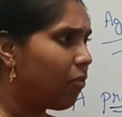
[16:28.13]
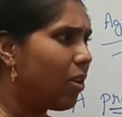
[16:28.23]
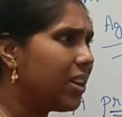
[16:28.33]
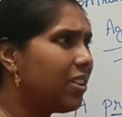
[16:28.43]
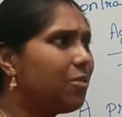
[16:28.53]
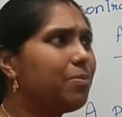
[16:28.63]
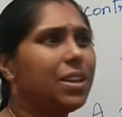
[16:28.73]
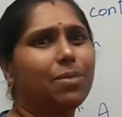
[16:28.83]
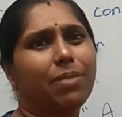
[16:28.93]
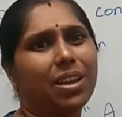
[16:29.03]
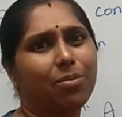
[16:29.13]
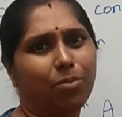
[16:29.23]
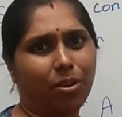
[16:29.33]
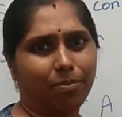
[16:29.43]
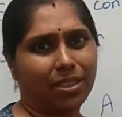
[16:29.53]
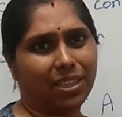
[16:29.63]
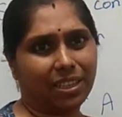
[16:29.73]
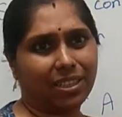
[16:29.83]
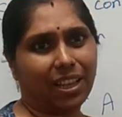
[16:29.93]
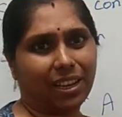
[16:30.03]
what do you mean by a promise
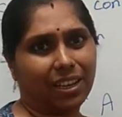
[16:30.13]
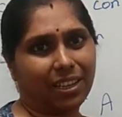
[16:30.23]
exactly?